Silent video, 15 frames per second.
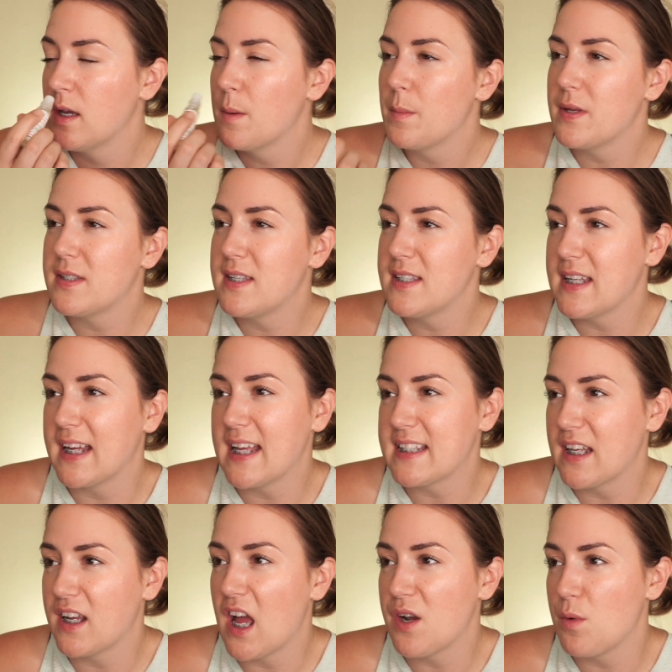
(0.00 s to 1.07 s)
But since I guess
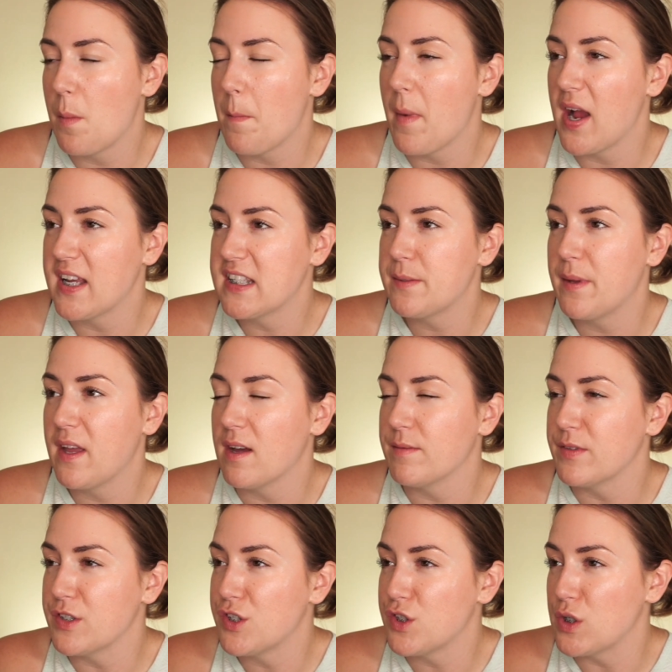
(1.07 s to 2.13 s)
it kind of reminds me of
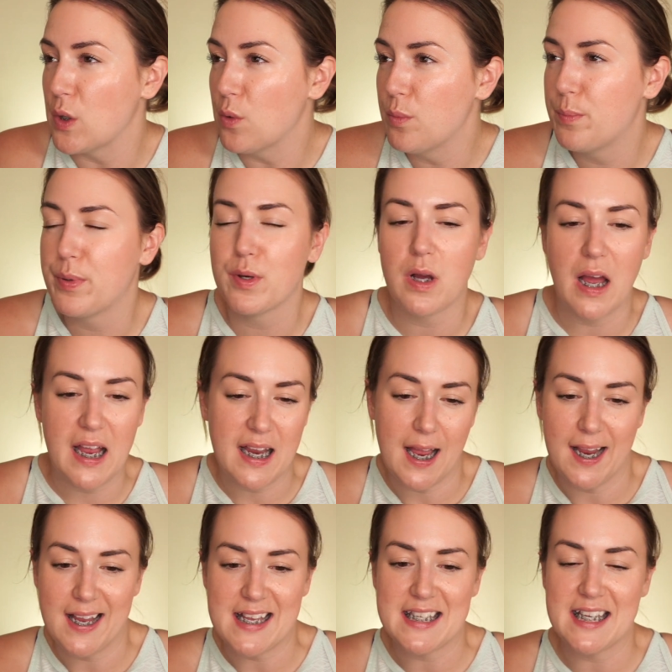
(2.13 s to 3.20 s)
a soap, I
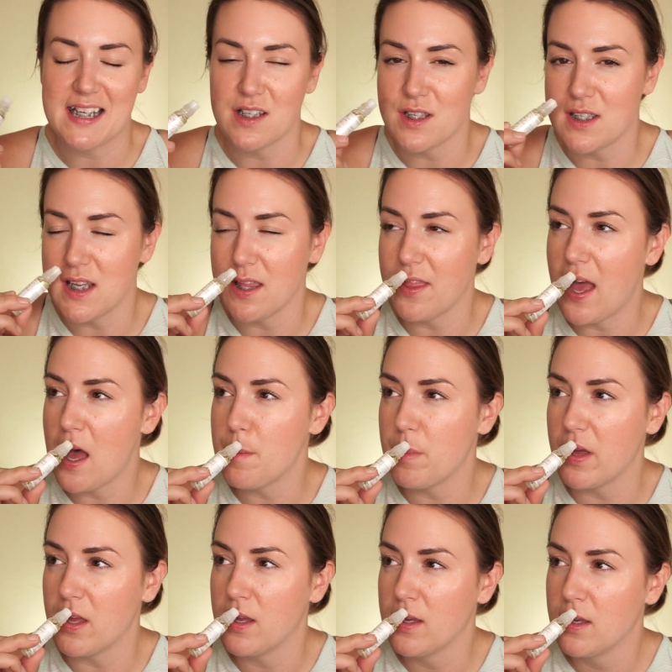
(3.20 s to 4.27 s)
guess I can see that,
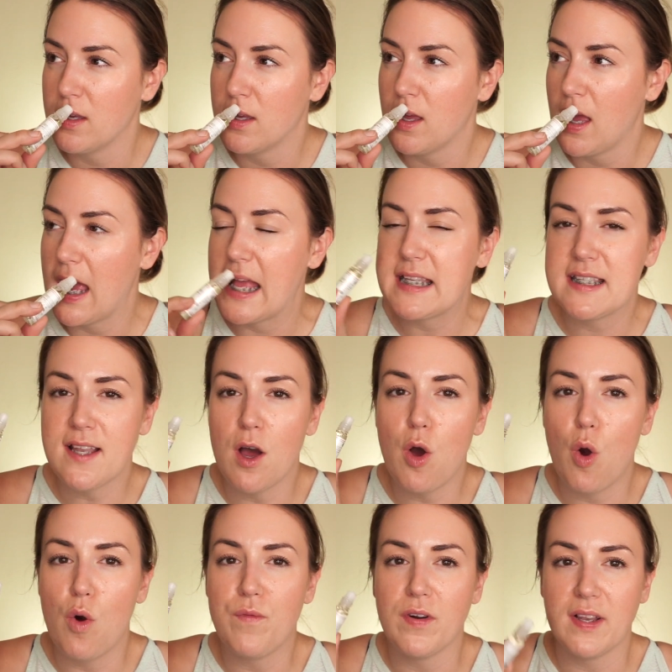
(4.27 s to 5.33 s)
but it's not
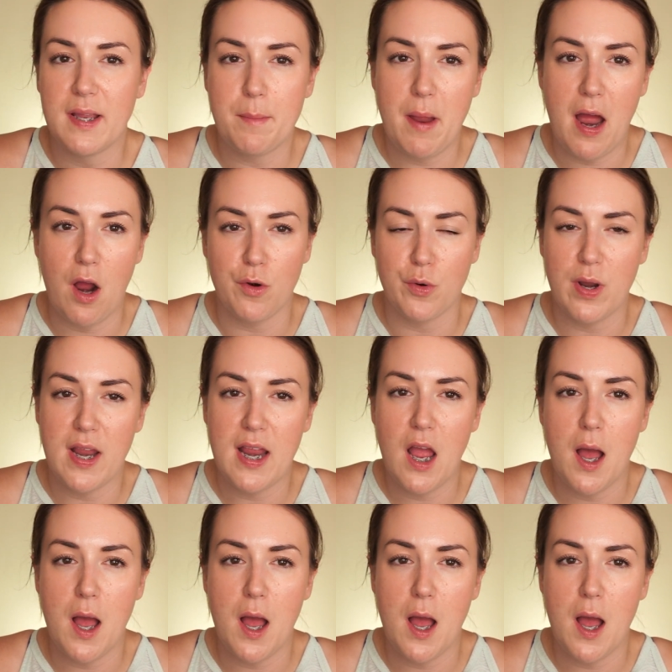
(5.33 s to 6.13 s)
overly powdery.